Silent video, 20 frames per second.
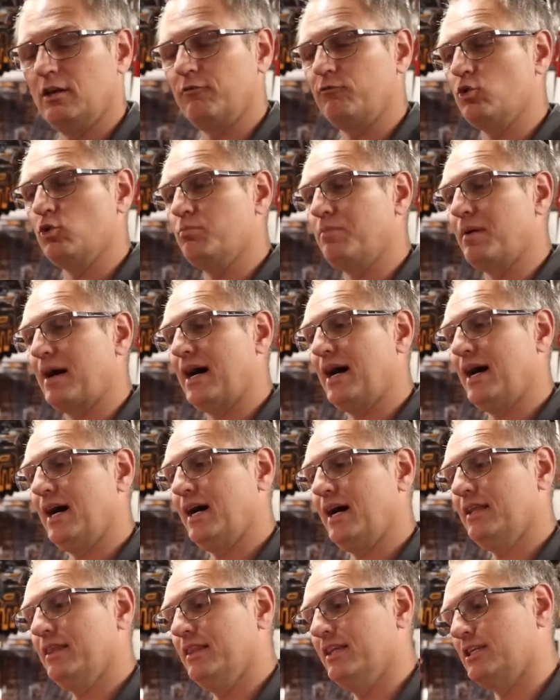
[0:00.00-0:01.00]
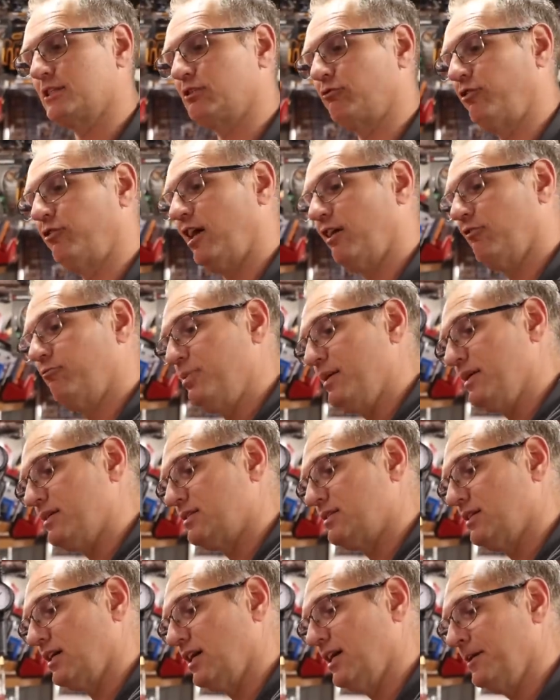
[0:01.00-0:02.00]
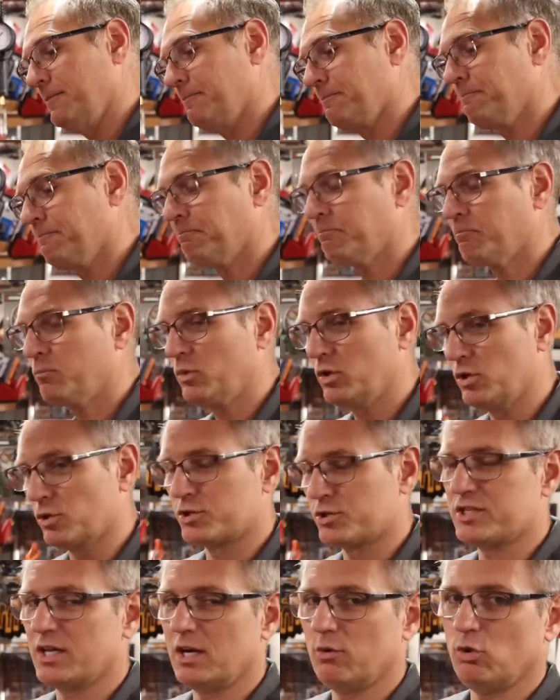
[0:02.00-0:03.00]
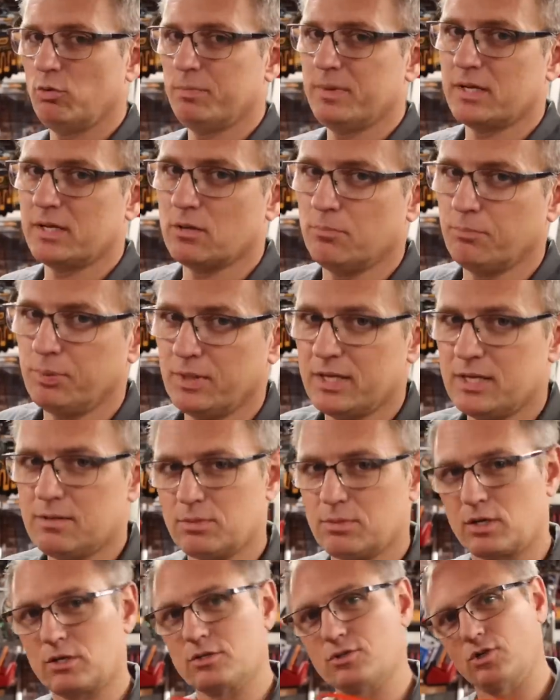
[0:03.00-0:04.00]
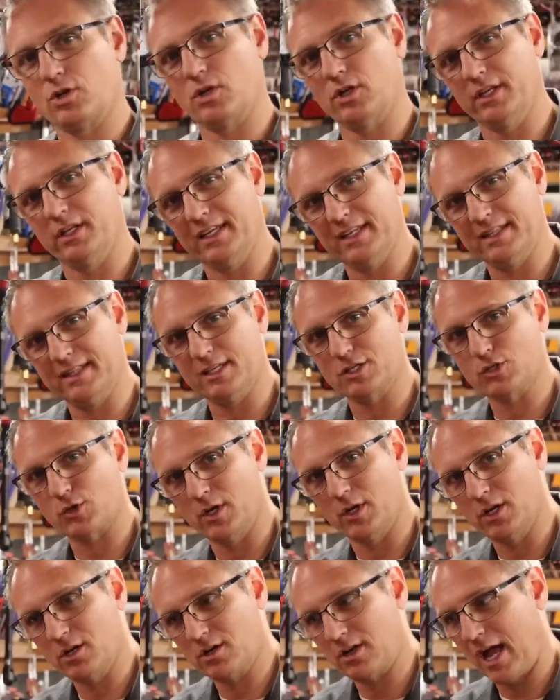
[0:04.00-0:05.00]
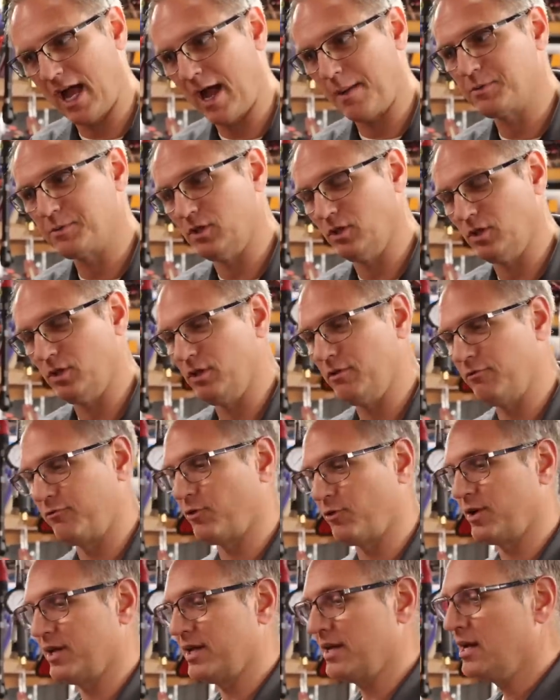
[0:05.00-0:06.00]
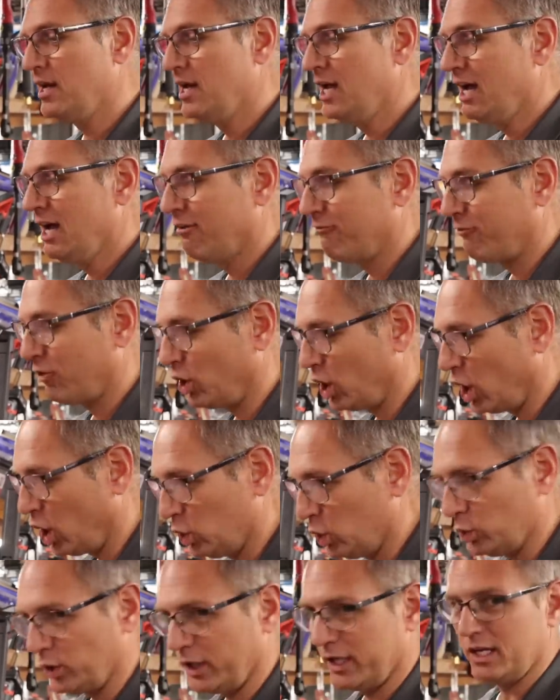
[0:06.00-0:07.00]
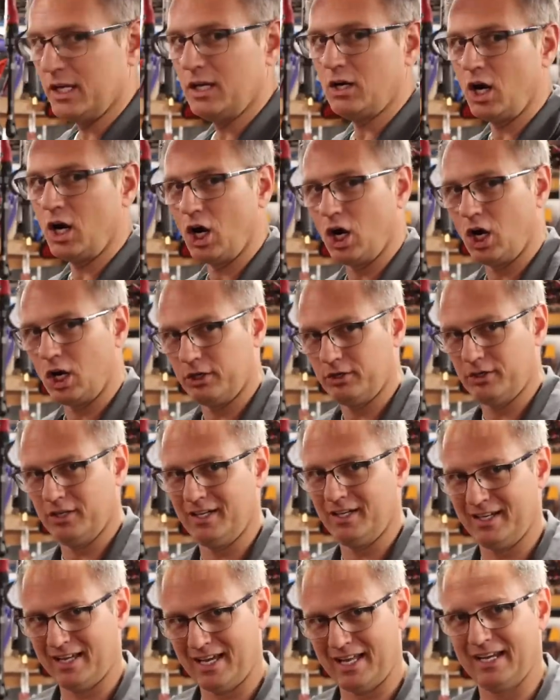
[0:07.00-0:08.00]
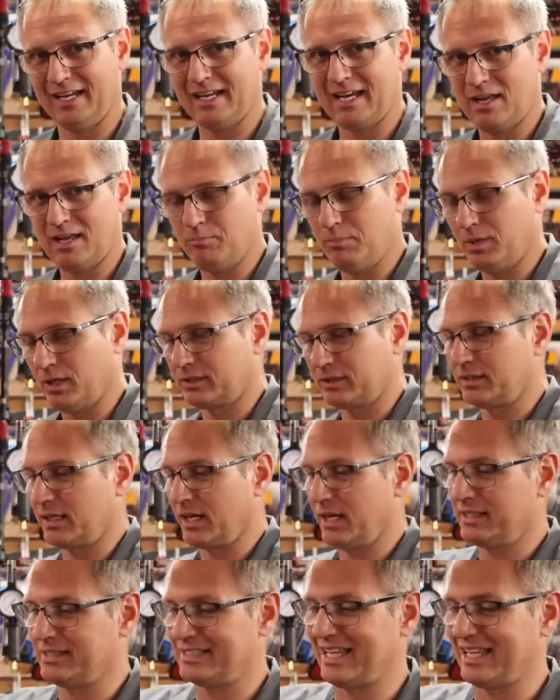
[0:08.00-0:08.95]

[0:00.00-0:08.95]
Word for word: If you buy this five piece set, your set will be complete because you're going to get this right here absolutely free for only 199 bucks, guys.